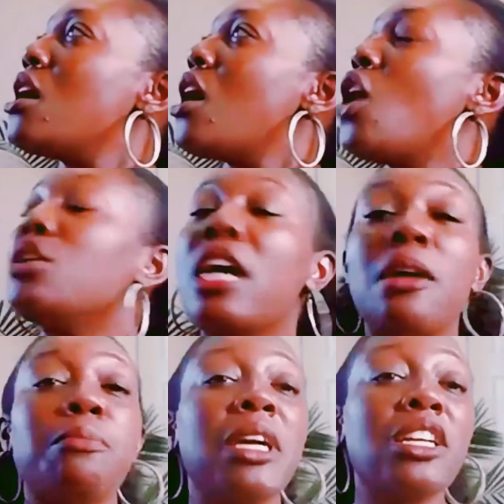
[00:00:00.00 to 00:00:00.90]
oh
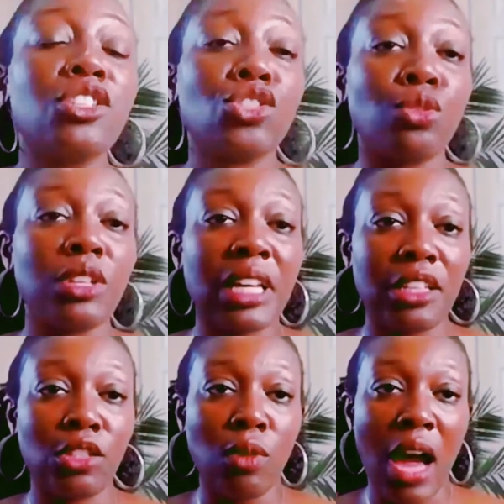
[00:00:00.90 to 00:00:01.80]
yeah, making sure that
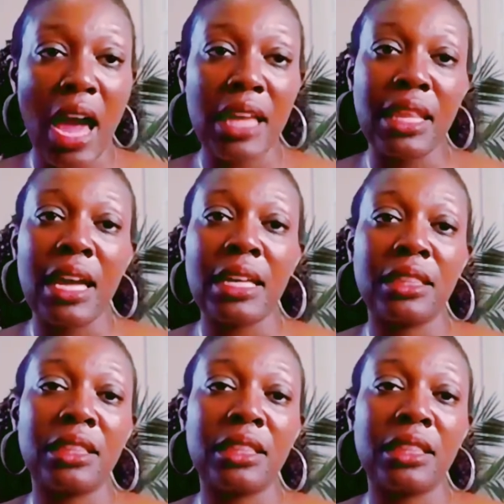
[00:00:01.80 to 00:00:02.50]
you highlight